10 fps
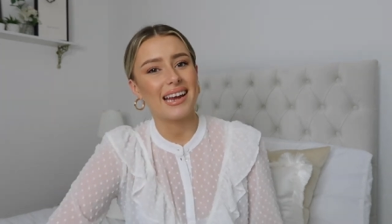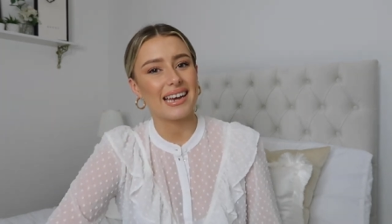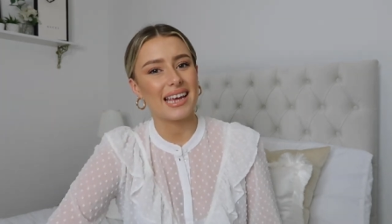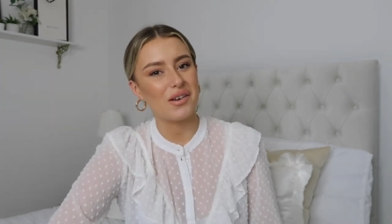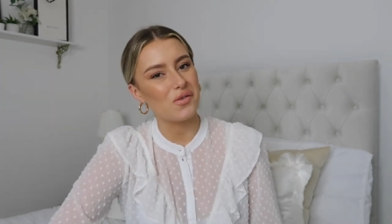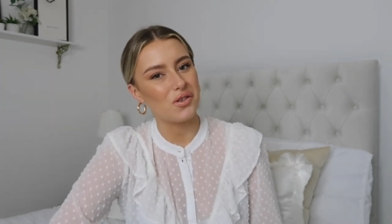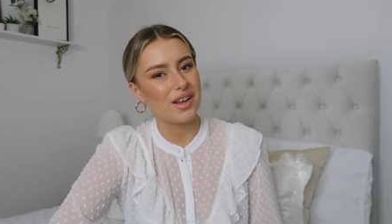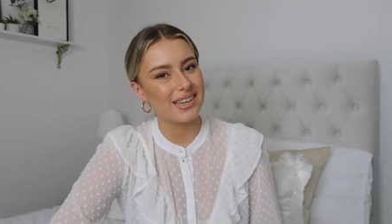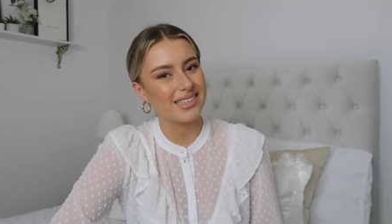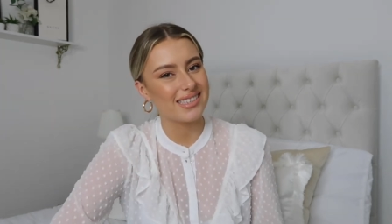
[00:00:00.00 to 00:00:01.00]
in here all
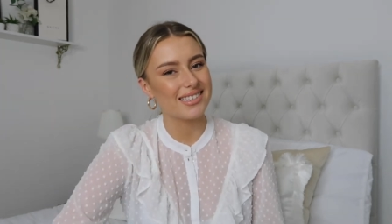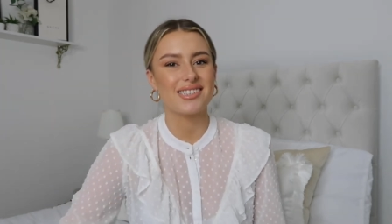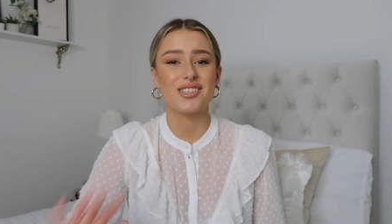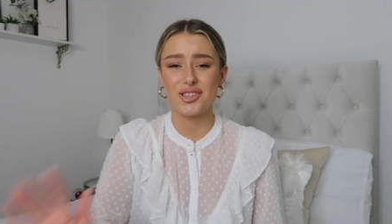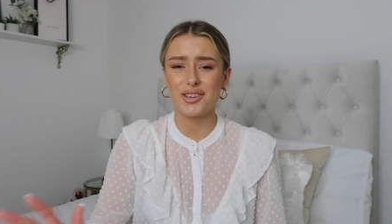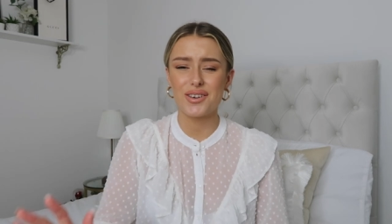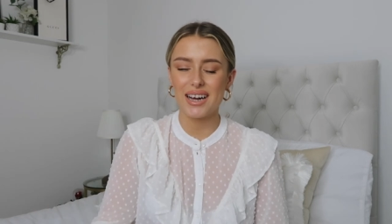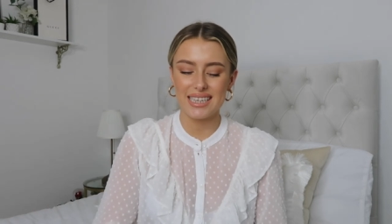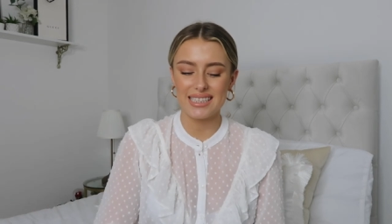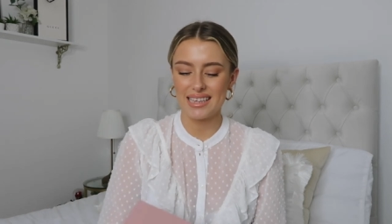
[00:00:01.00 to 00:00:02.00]
nice to show you
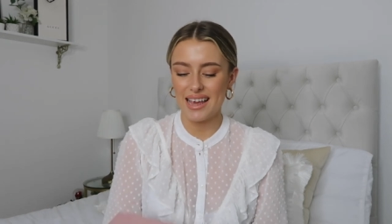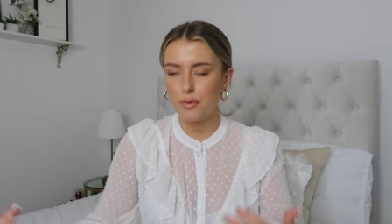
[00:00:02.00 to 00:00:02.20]
guys.